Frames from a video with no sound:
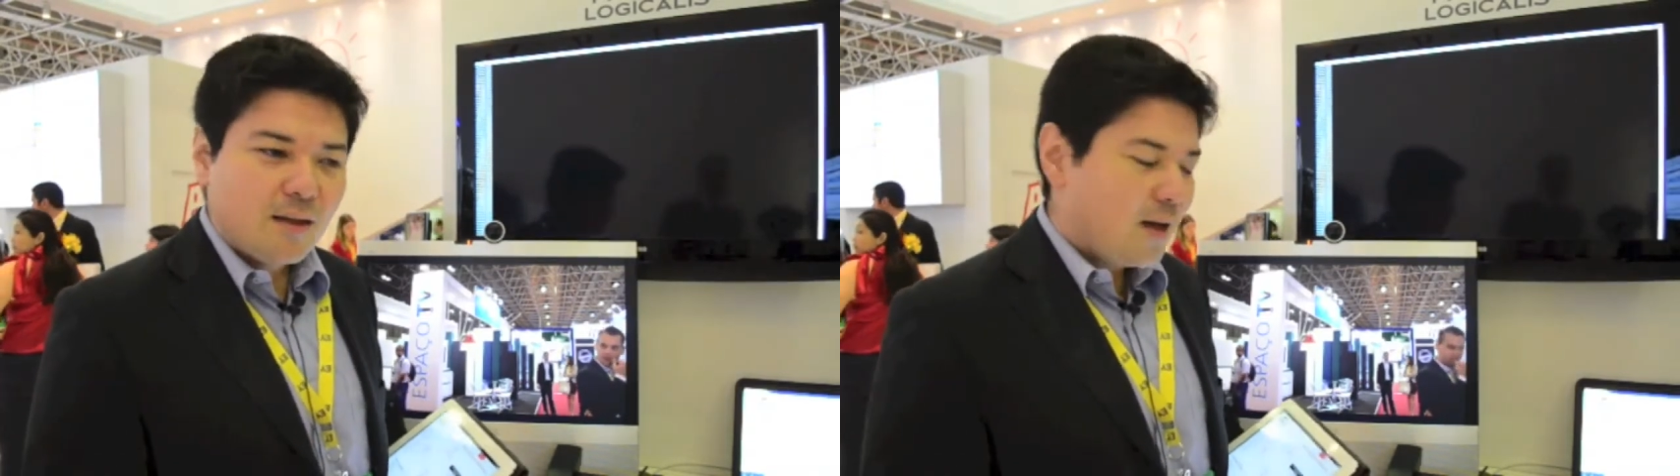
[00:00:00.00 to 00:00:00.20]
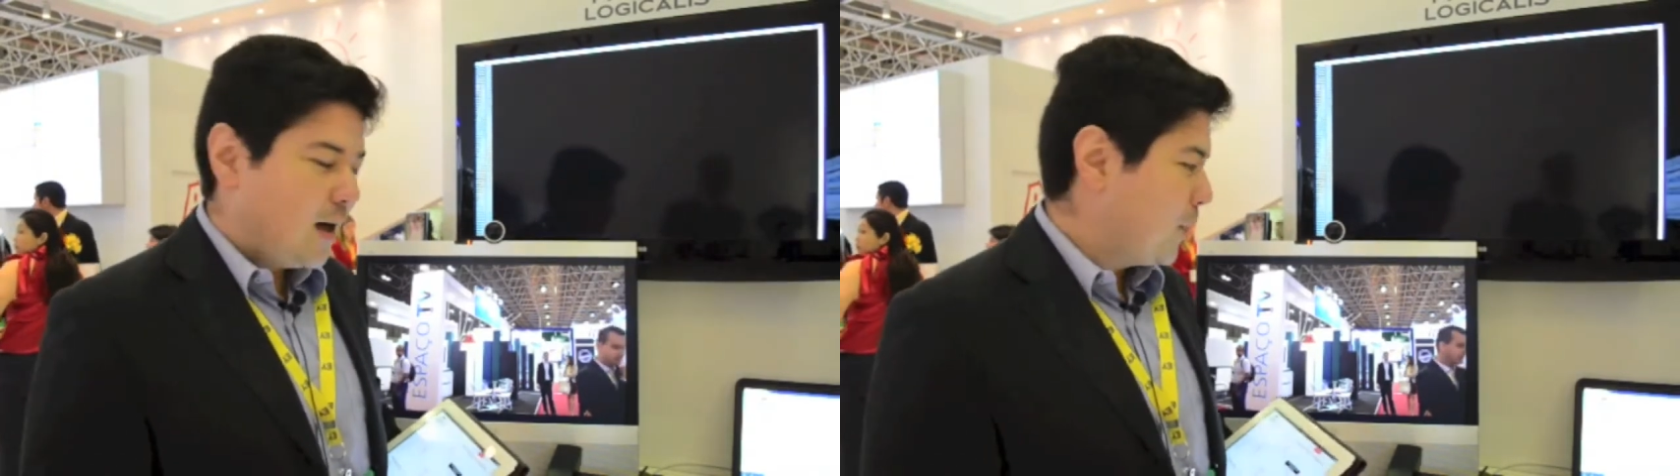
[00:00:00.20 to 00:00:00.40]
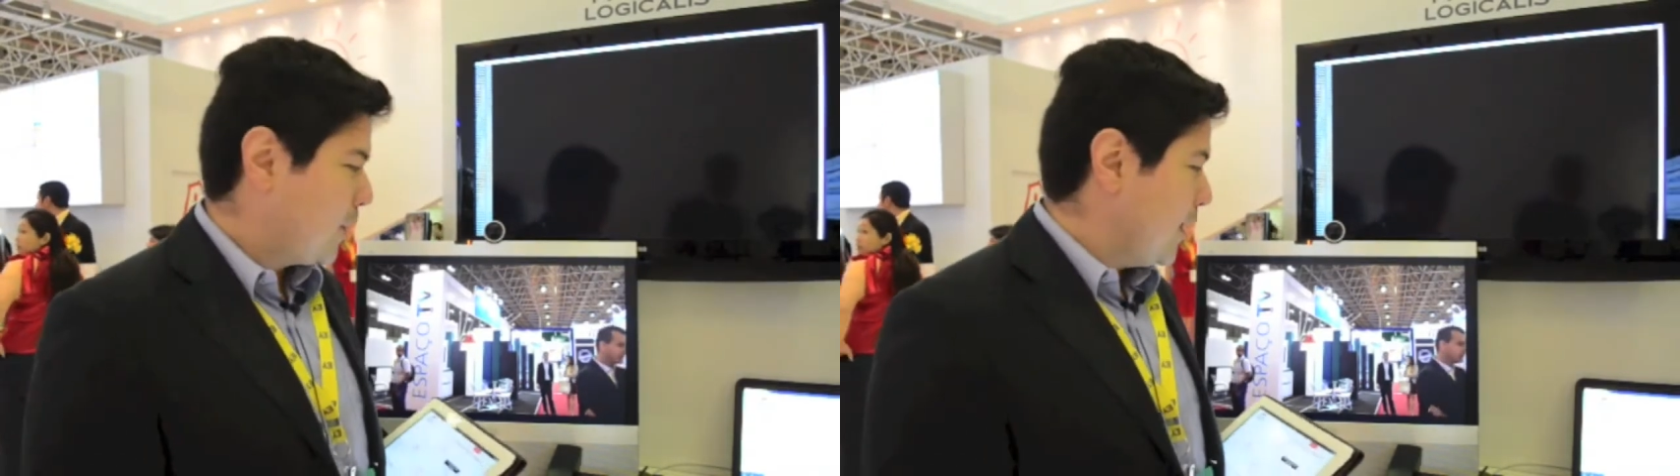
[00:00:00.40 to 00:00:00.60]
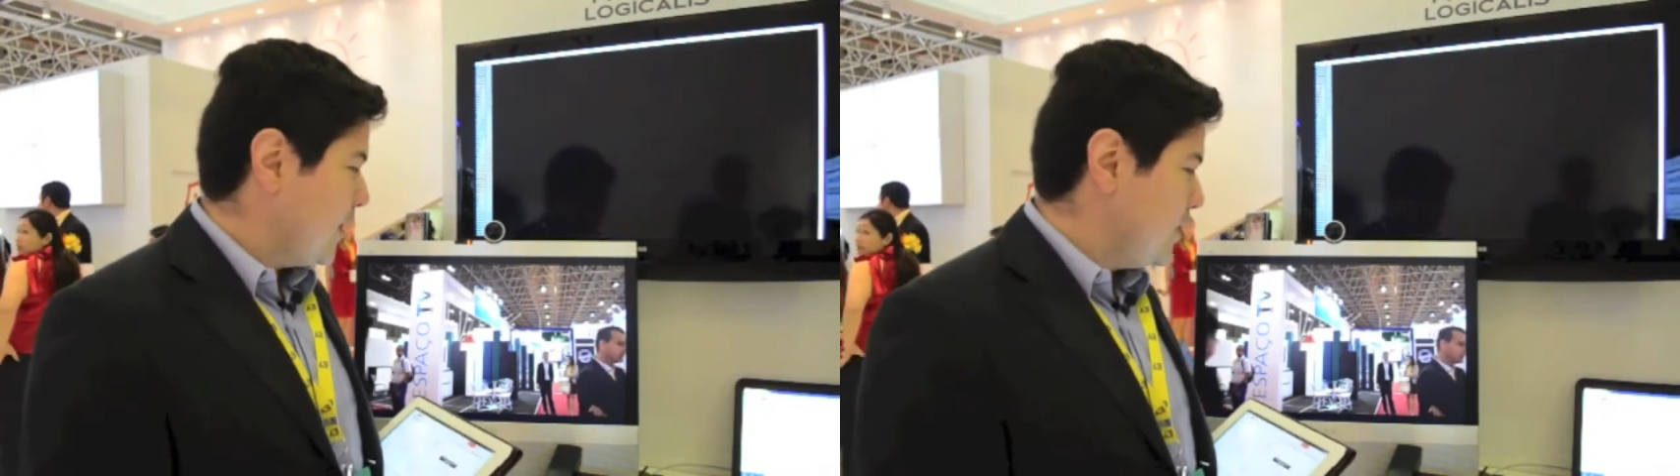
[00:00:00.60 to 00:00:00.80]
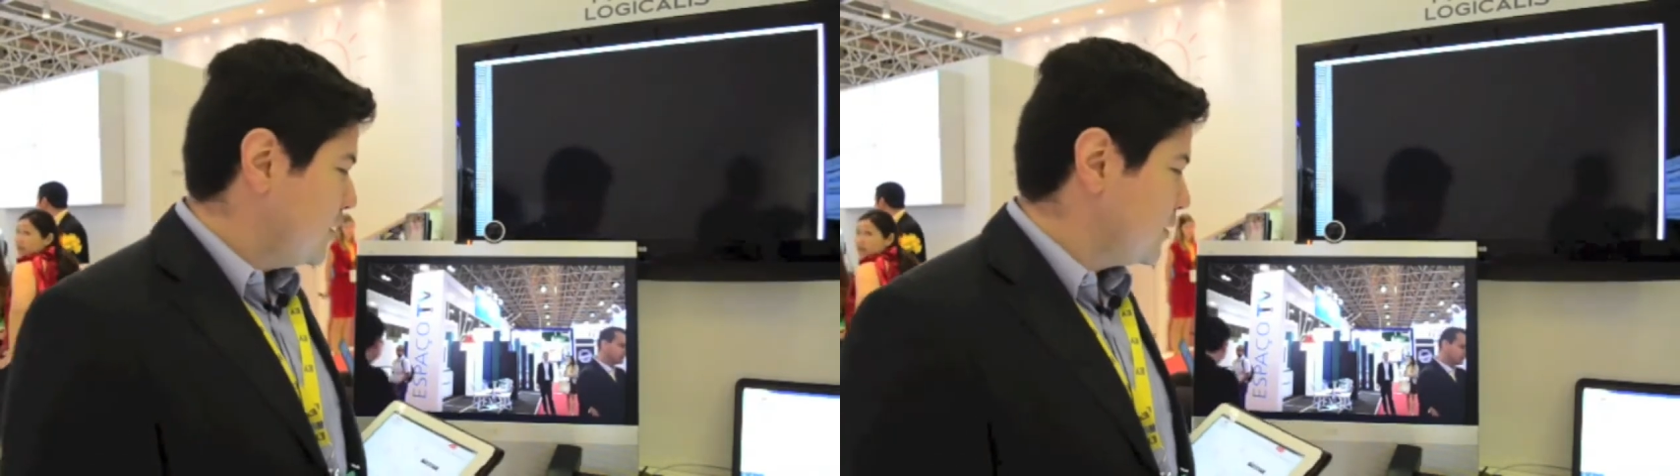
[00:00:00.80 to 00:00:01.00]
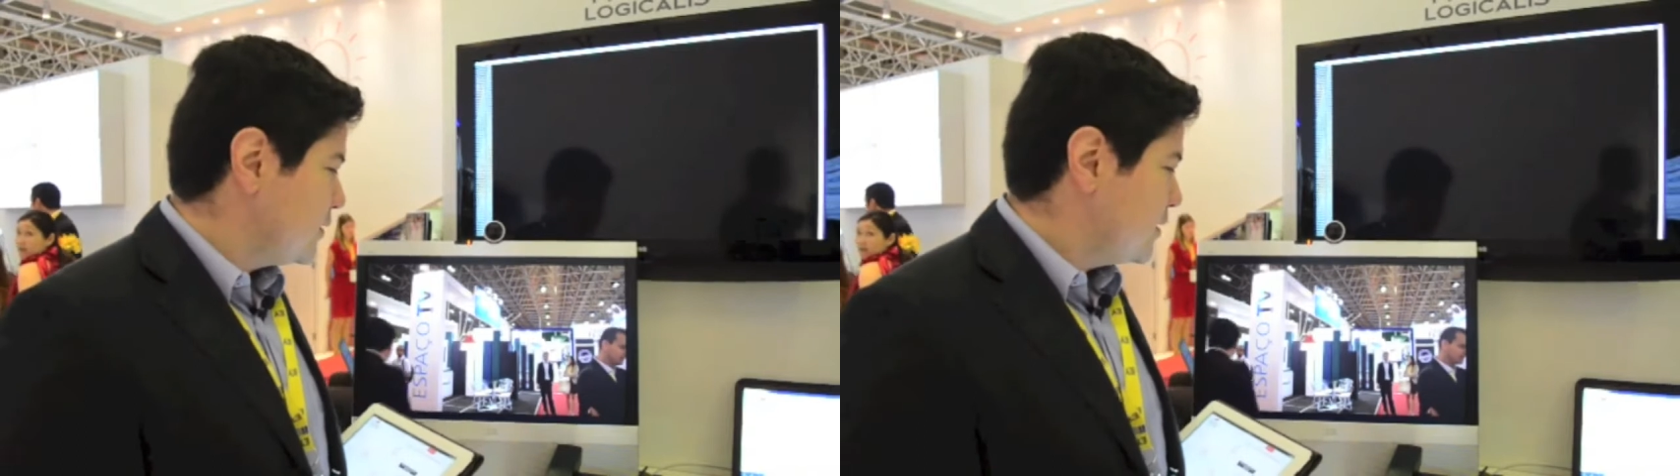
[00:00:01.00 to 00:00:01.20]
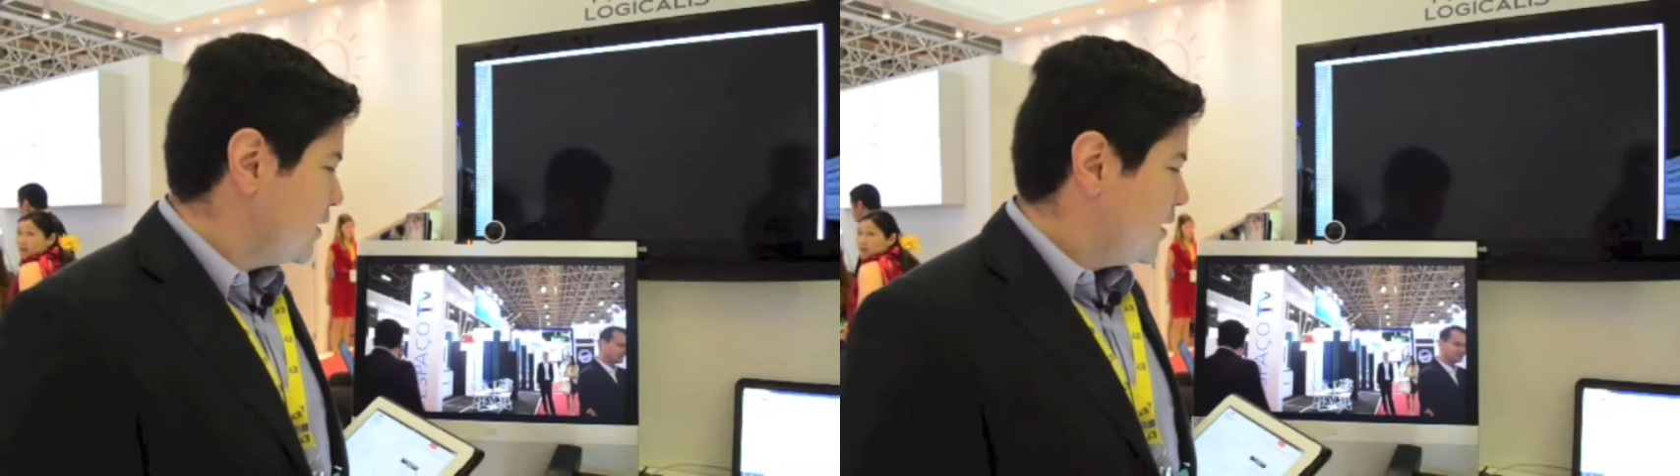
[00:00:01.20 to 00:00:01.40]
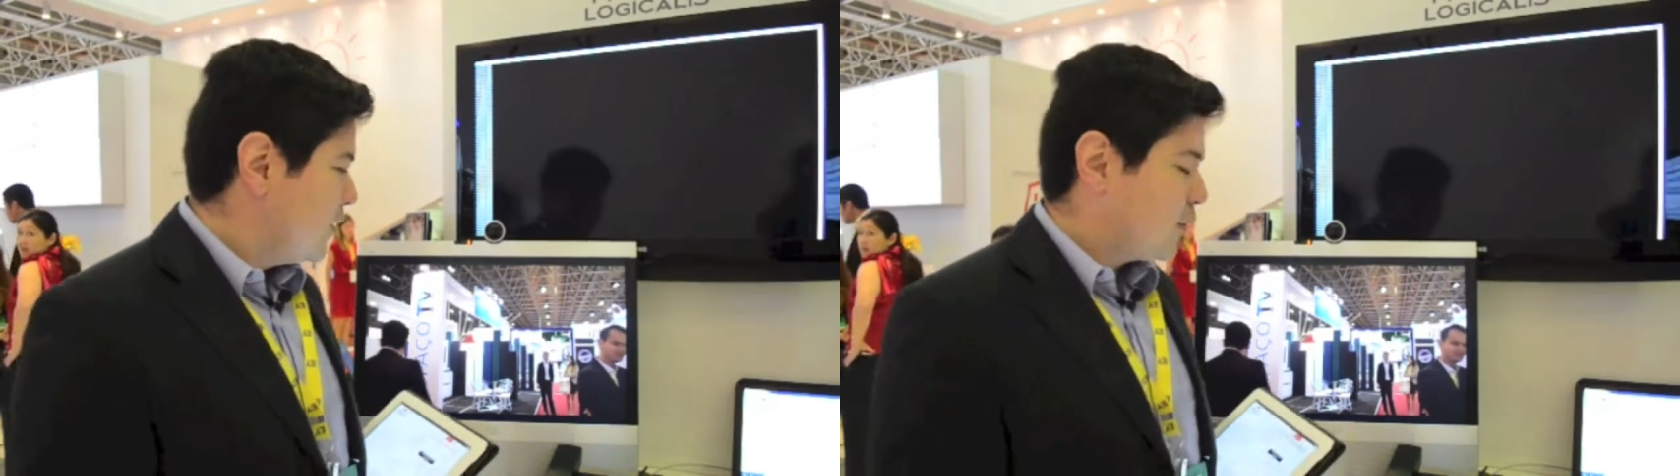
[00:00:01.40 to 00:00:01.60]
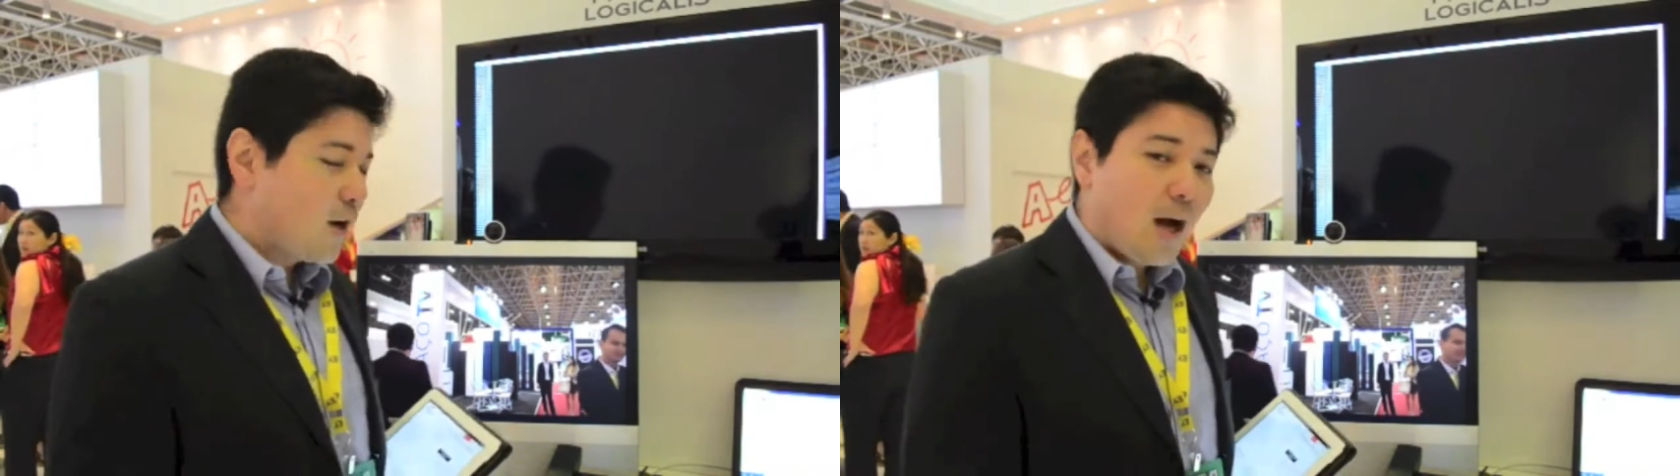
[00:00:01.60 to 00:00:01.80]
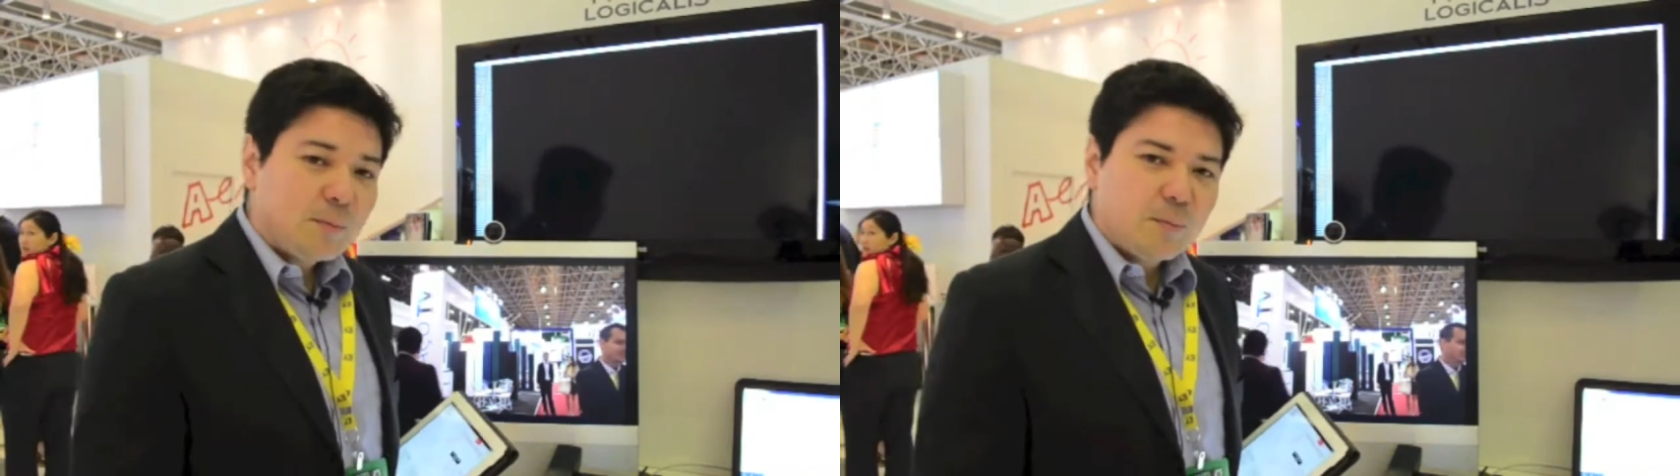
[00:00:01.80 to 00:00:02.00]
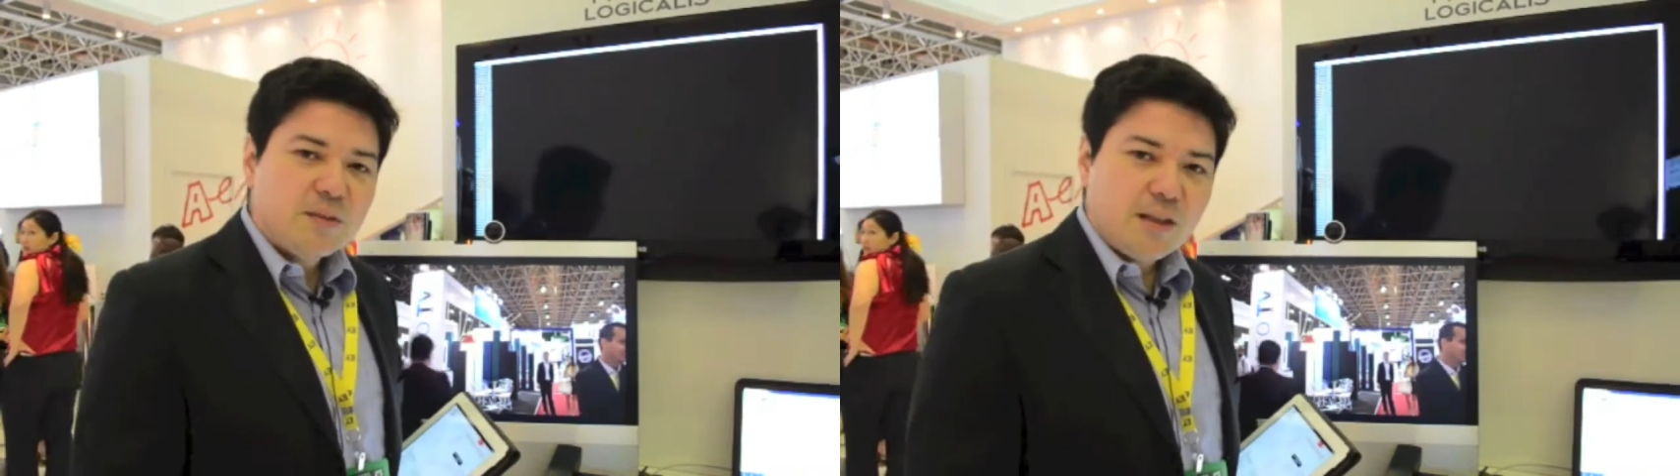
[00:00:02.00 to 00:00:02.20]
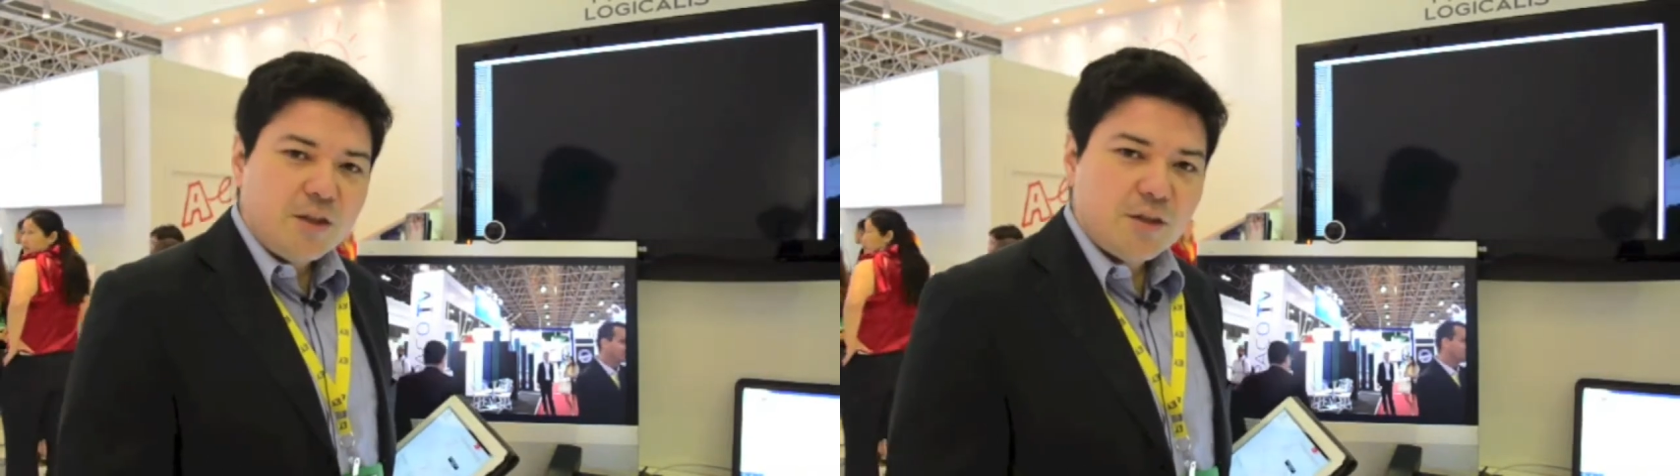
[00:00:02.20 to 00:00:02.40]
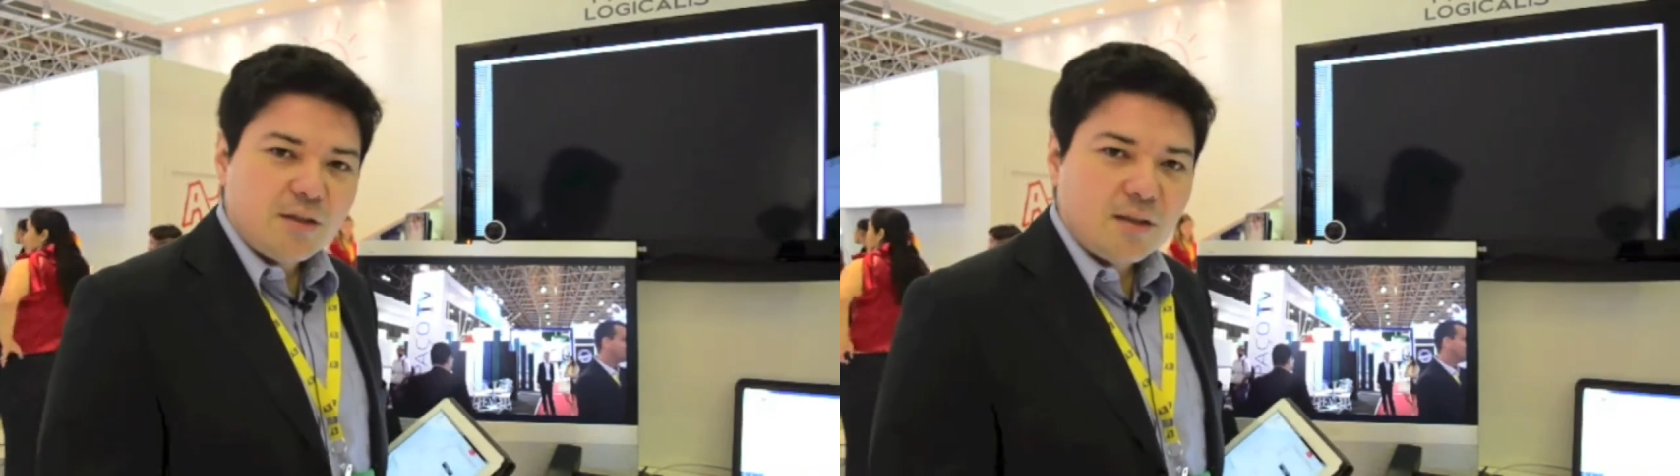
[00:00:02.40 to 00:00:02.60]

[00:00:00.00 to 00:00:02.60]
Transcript: applied here for optimization